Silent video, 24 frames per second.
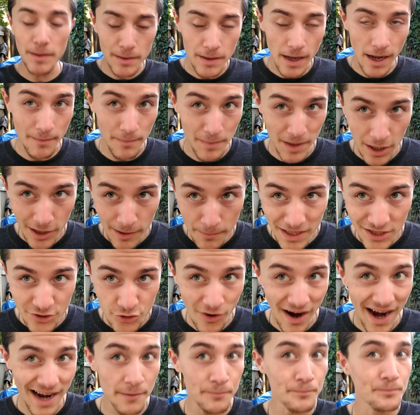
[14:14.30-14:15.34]
to be
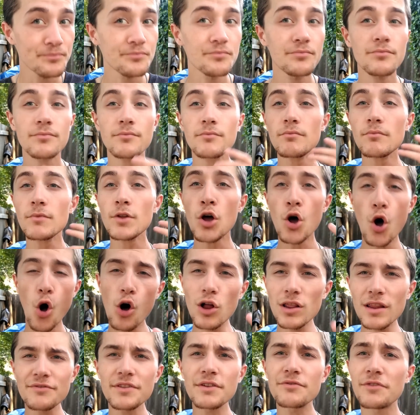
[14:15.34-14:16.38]
trying
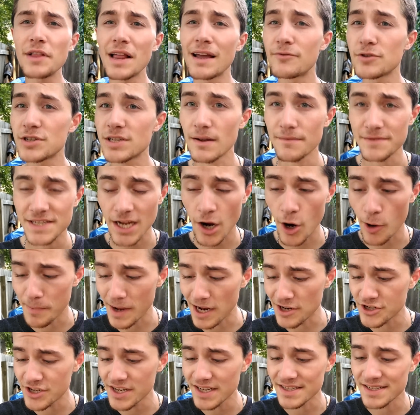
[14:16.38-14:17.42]
all of the flavors of Sour
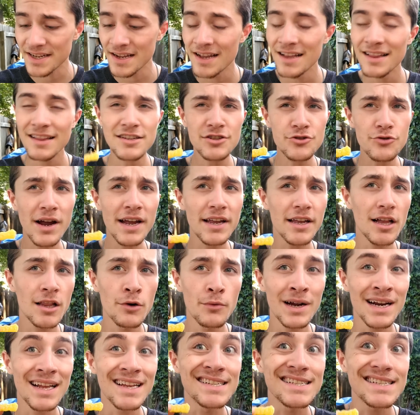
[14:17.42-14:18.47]
Patch Kids. Let's try a yellow
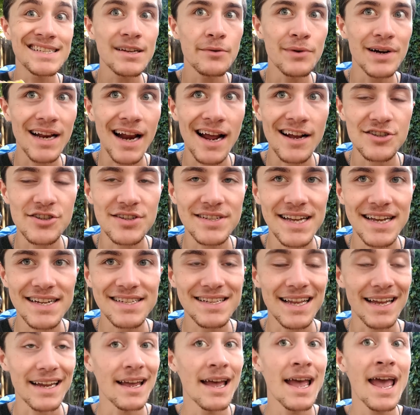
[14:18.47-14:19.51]
one and see what it actually
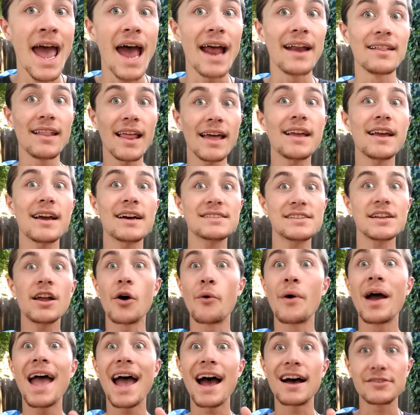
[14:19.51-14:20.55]
tastes like, and let you guys
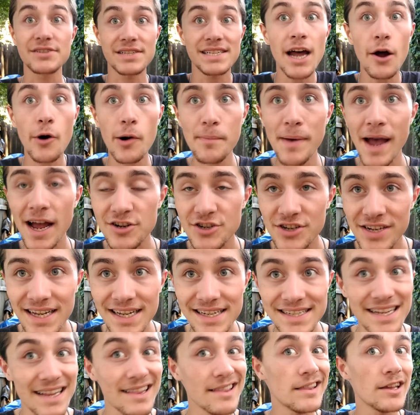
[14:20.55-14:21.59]
know how Sour Patch
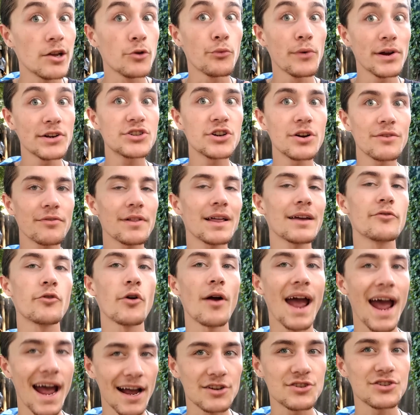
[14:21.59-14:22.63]
Kids, the original
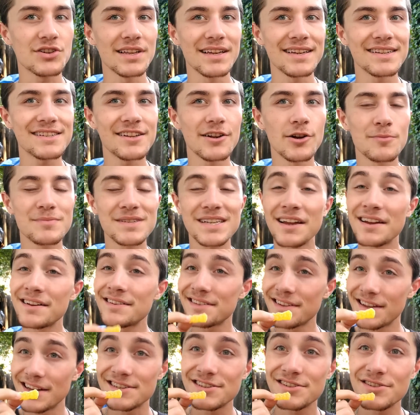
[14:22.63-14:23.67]
flavor, actually is. You know what I'm
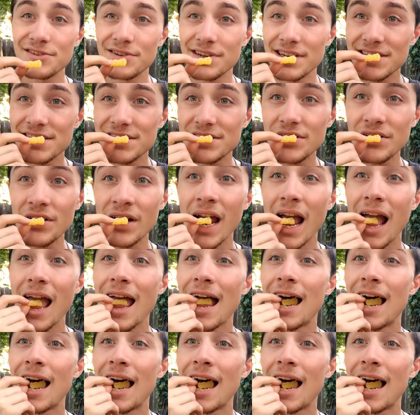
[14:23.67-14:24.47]
saying? Yes, sir. Yes, sir.